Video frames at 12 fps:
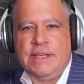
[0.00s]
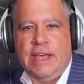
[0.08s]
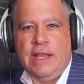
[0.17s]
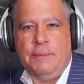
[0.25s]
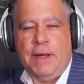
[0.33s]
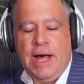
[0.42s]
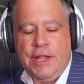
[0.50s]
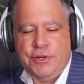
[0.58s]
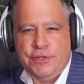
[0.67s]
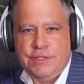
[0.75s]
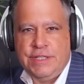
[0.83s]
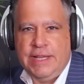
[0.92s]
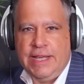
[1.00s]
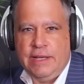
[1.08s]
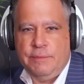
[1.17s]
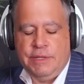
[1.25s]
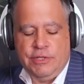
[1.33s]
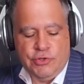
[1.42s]
and I'm honored today to
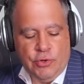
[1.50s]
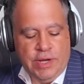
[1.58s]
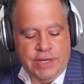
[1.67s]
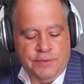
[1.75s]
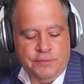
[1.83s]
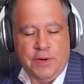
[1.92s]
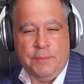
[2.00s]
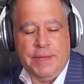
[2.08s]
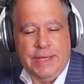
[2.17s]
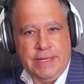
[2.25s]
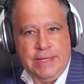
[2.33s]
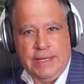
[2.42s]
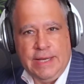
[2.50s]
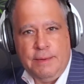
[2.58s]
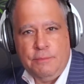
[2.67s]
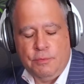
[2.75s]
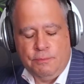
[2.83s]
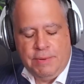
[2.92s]
be joined from India,
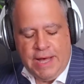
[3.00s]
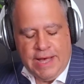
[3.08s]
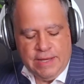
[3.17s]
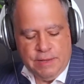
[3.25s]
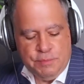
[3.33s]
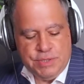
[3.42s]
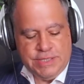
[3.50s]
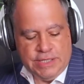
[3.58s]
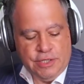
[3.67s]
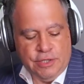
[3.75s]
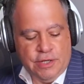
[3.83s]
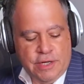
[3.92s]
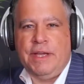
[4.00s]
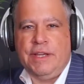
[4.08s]
Mumbai in particular,